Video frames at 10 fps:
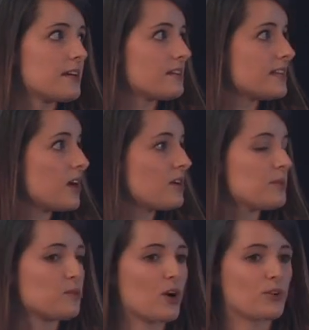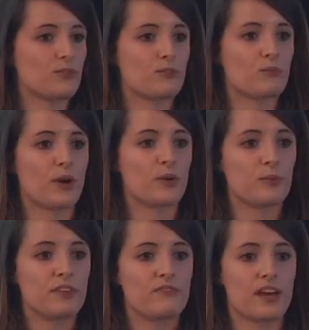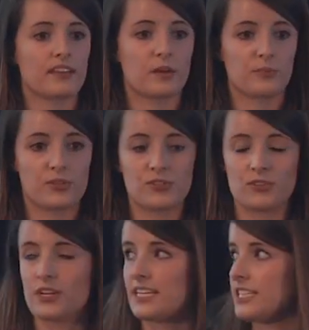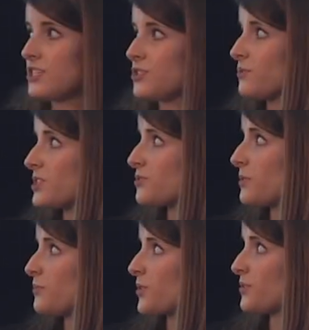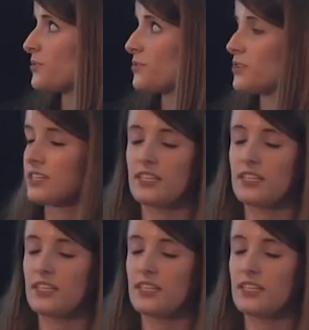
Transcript: Now let me walk you through why we felt that personalization was so important to us.